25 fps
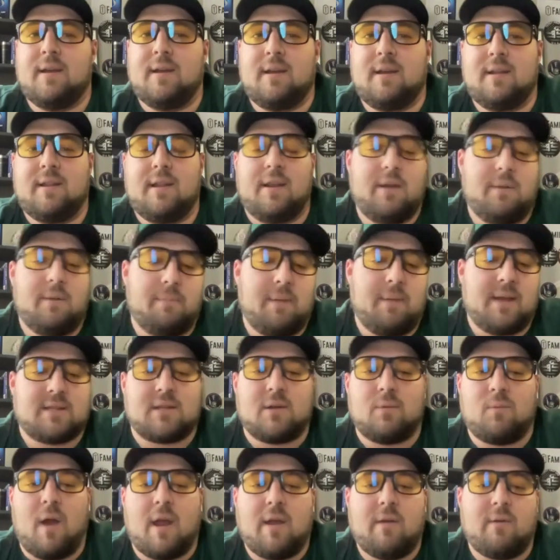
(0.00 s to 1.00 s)
Then you can
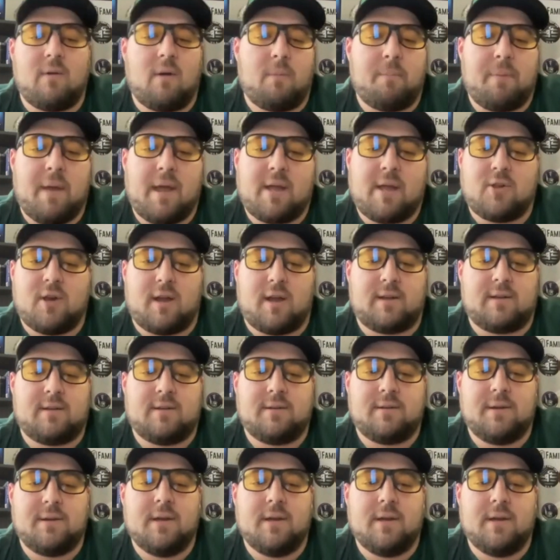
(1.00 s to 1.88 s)
basically write your own paycheck.